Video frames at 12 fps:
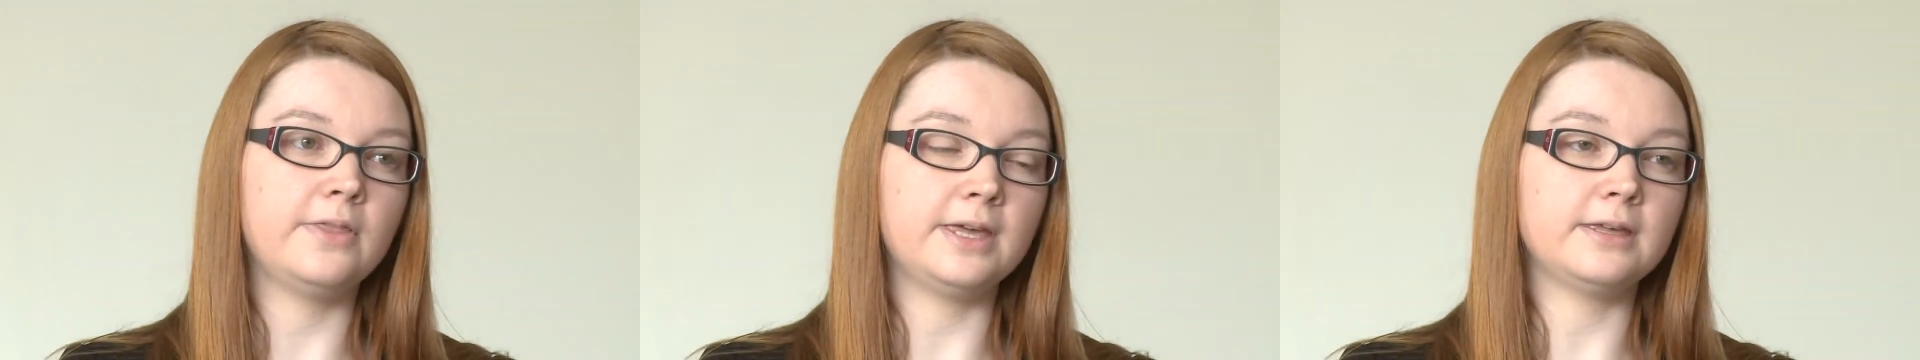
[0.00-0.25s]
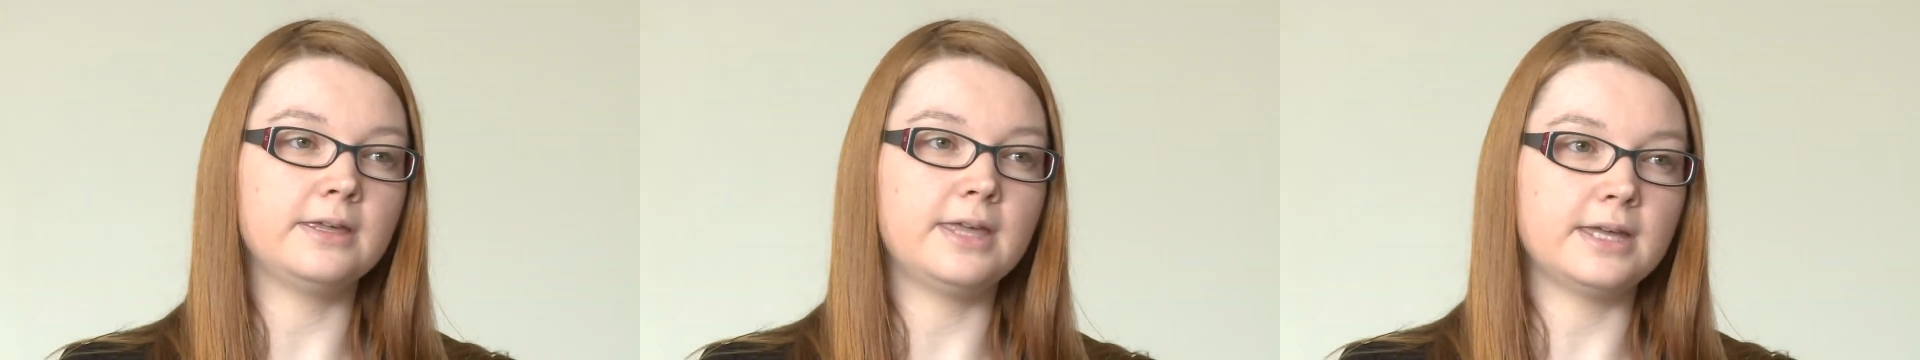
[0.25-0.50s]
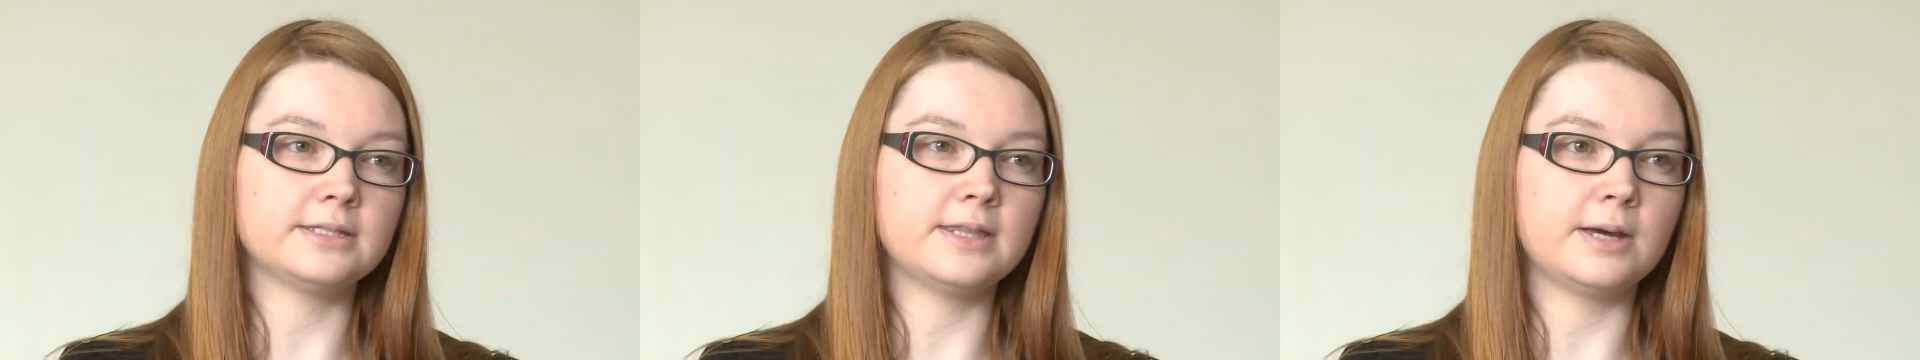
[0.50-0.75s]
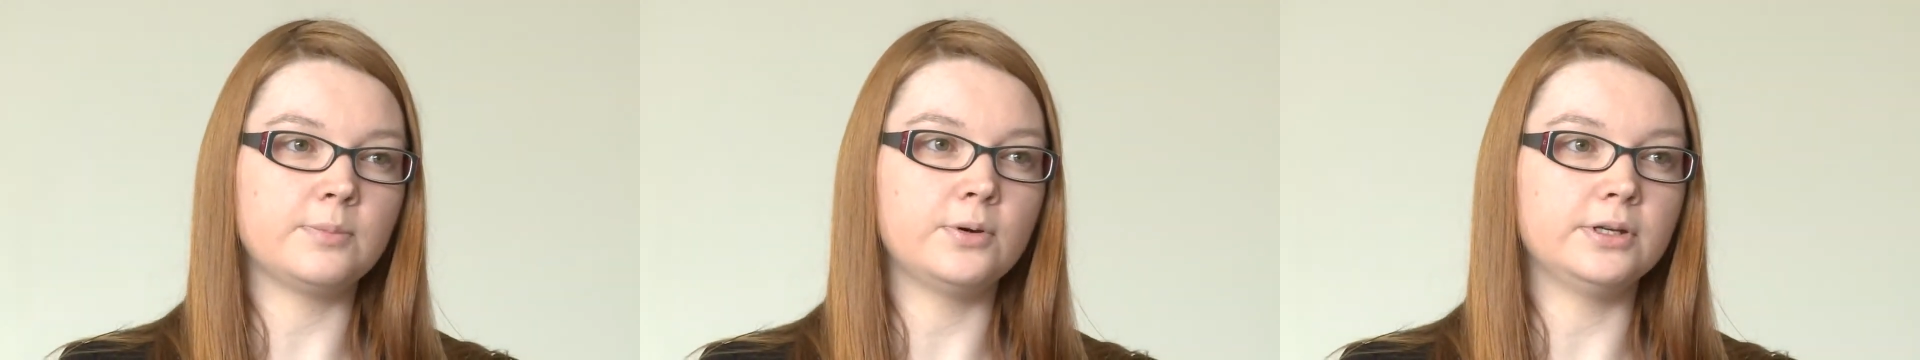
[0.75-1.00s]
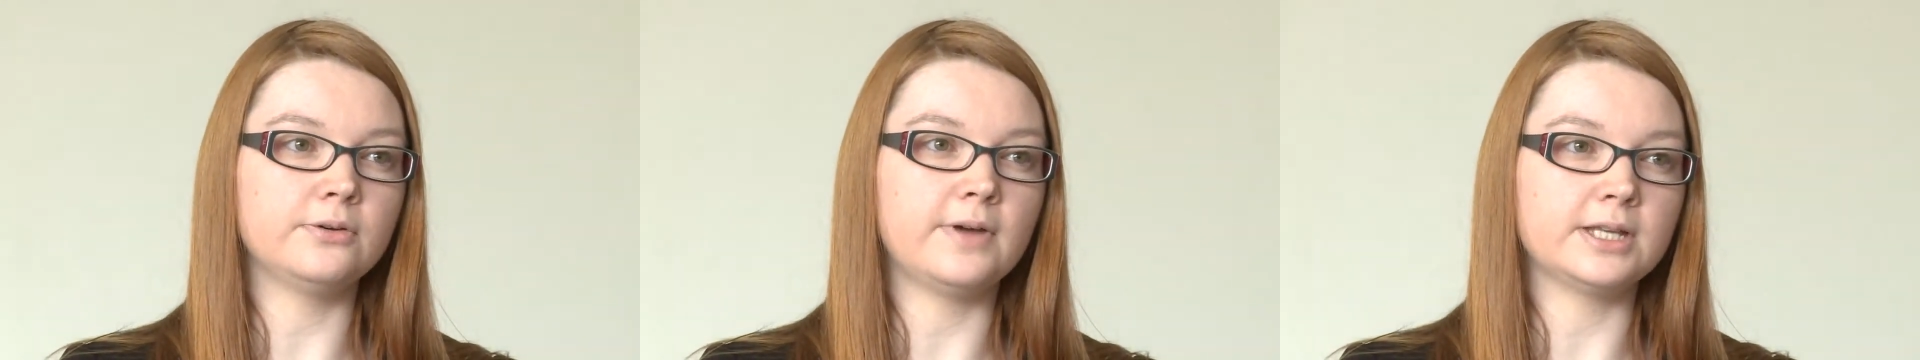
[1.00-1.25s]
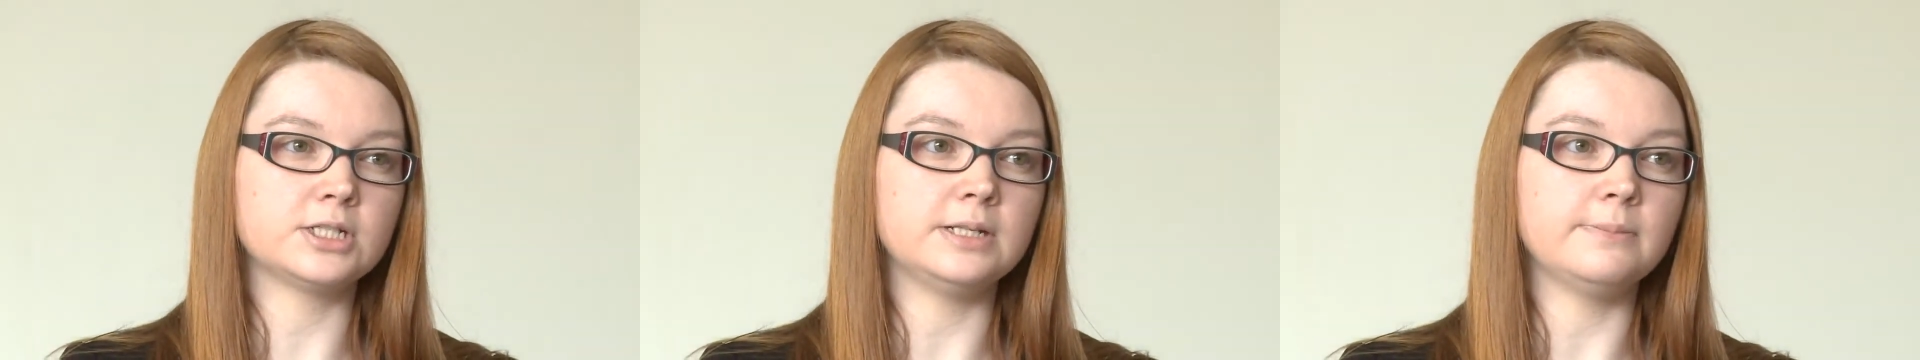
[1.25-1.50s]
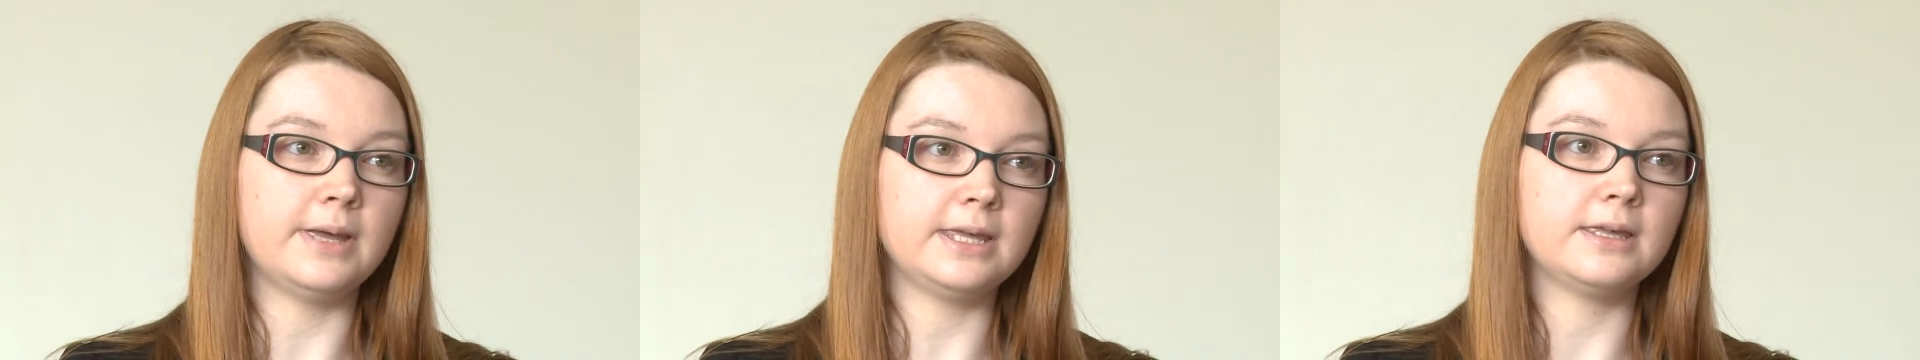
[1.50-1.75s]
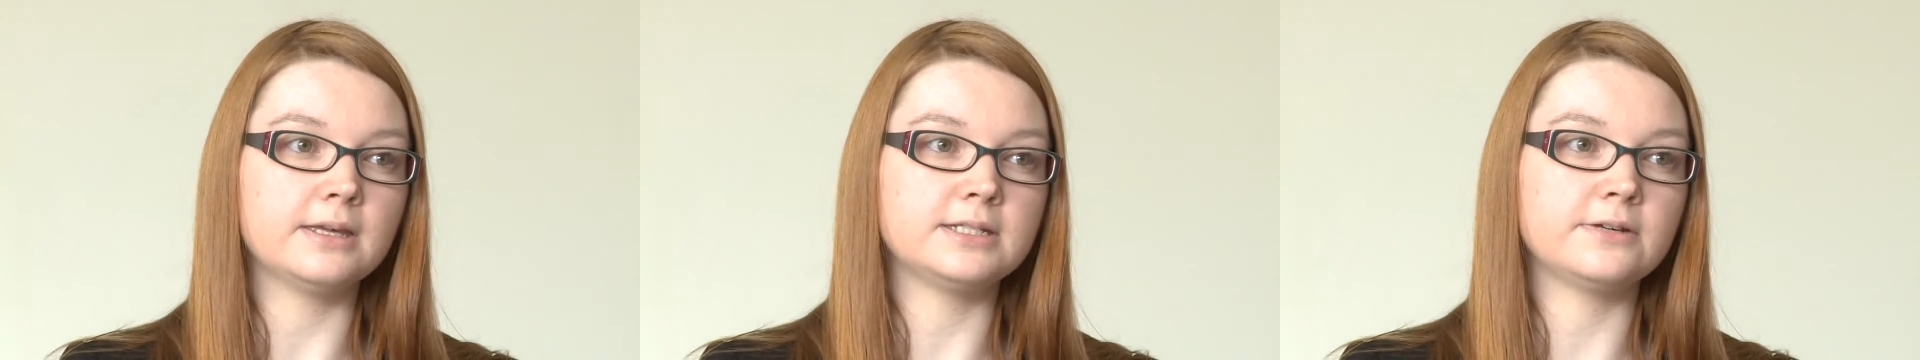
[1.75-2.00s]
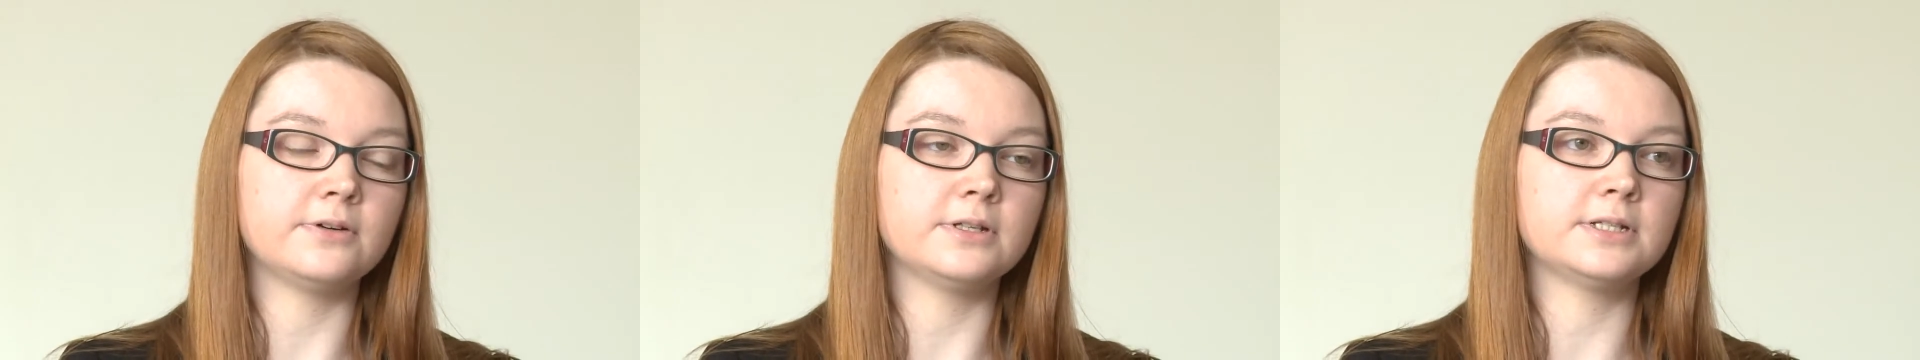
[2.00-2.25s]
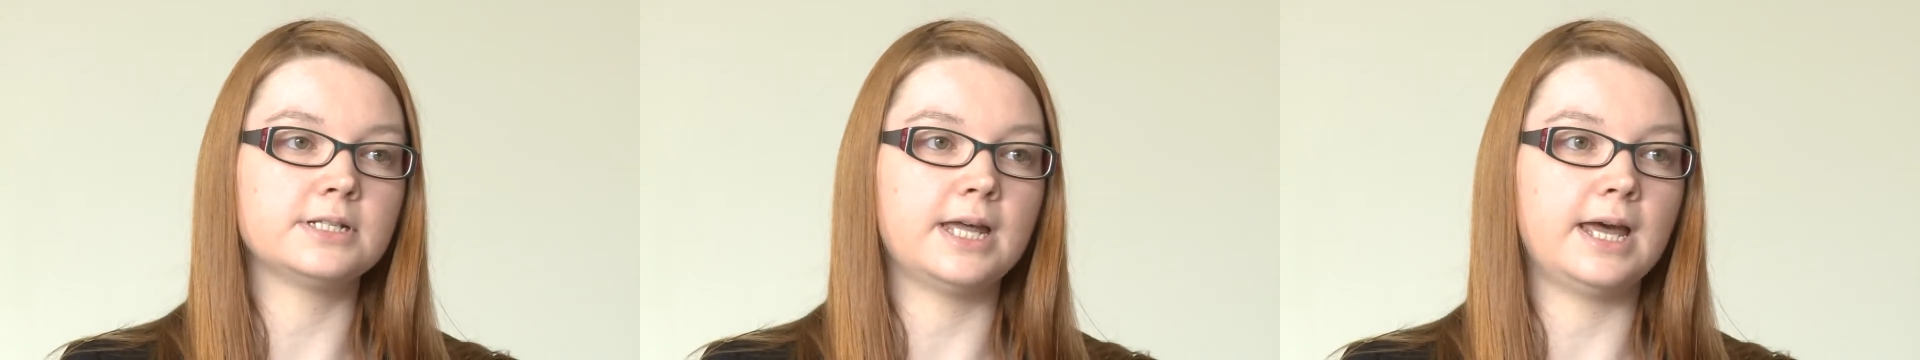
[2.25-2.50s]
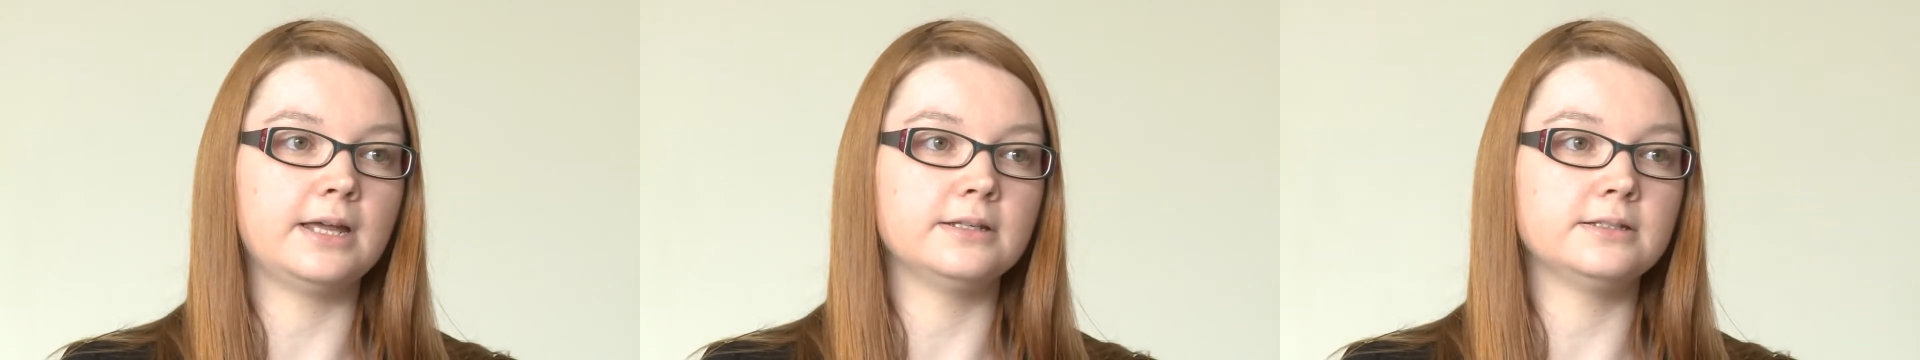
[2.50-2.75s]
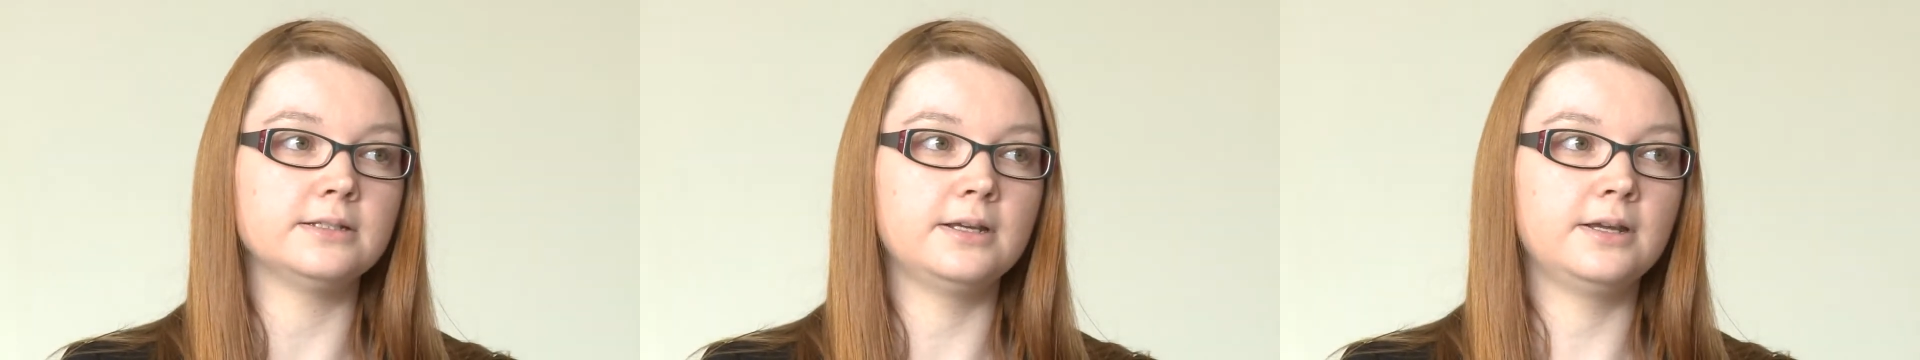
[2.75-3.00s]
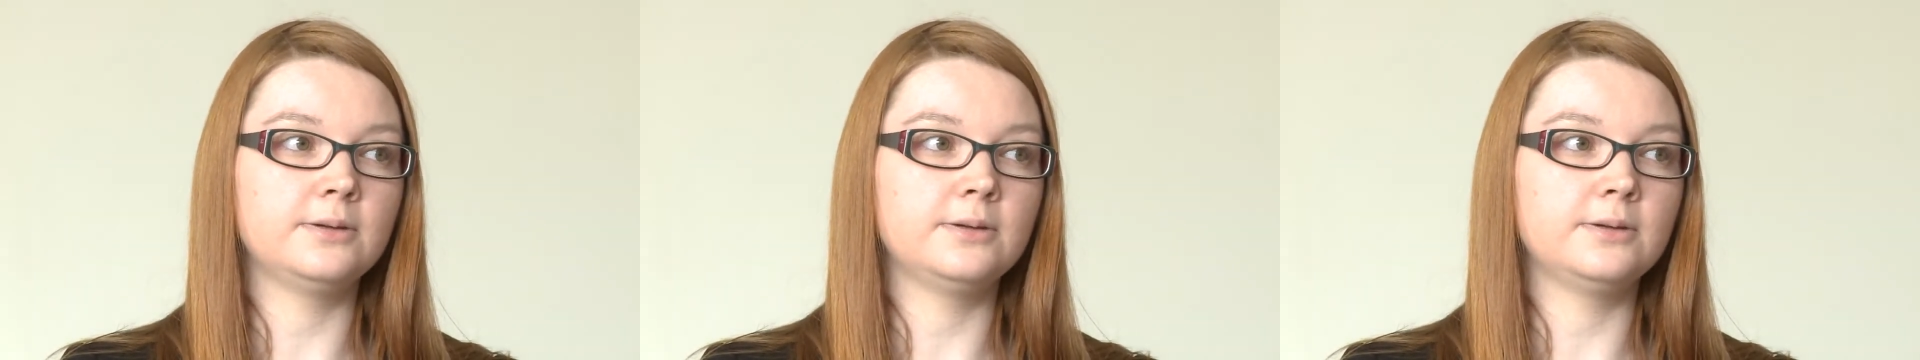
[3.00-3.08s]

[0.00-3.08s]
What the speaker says: they can get to that point of actually making a difference and